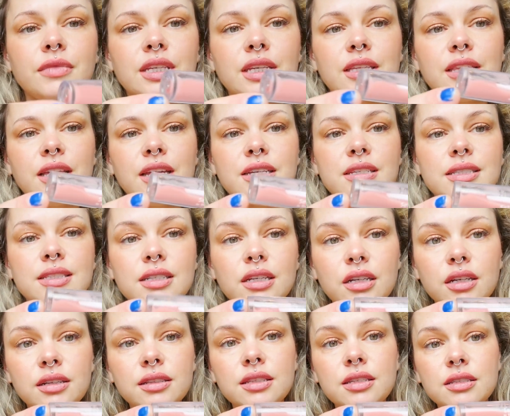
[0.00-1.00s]
this. I
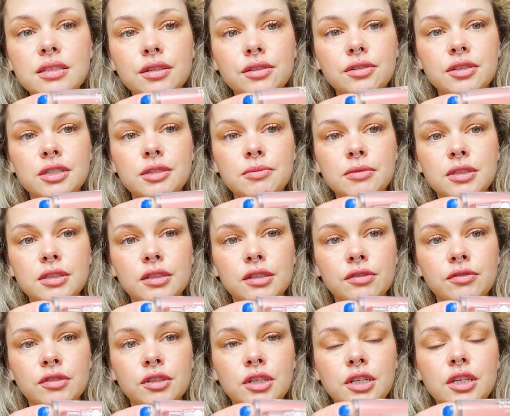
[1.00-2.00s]
got these at Christmas and
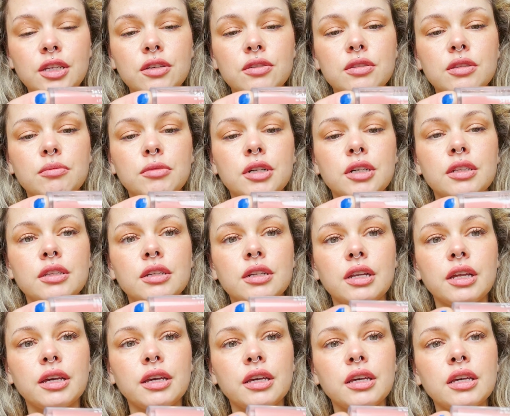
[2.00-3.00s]
I've nearly used them all. They're
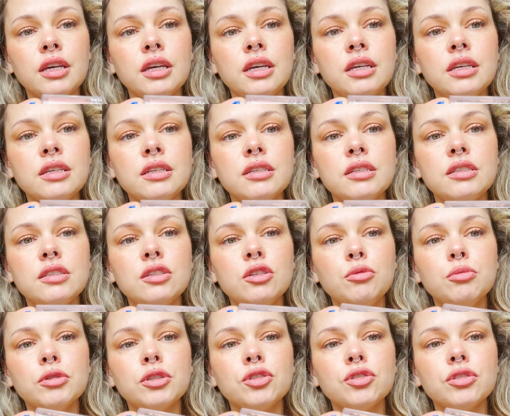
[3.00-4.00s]
like
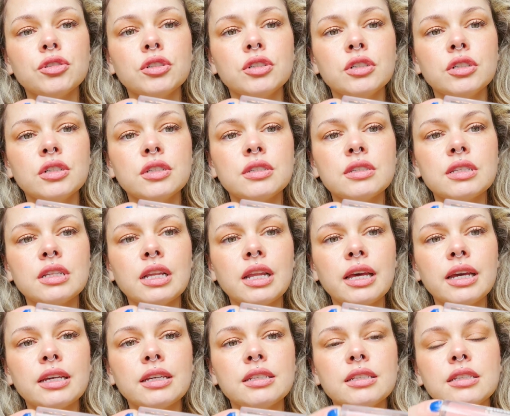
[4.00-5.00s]
Superdrug
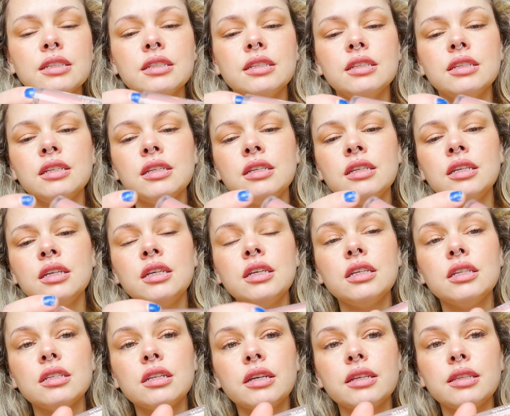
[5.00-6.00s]
selected,
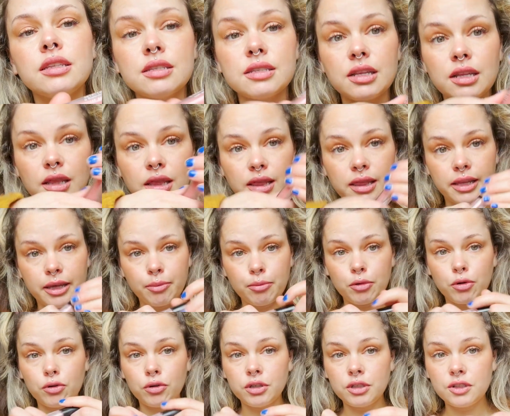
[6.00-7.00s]
like these little lip
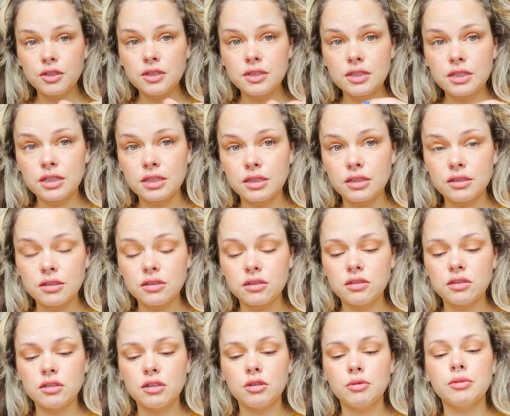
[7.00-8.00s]
oils, and they're just
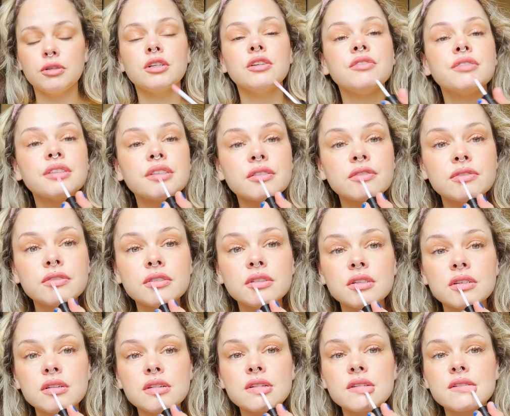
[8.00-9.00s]
so perfect
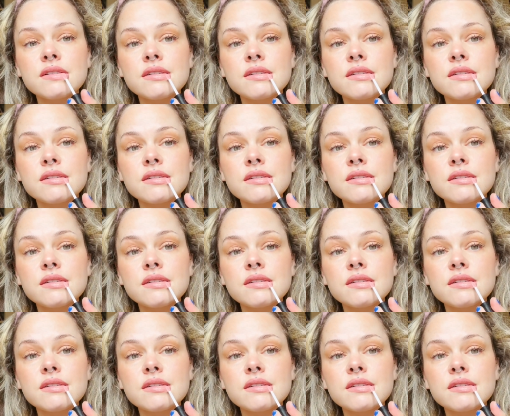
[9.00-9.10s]
for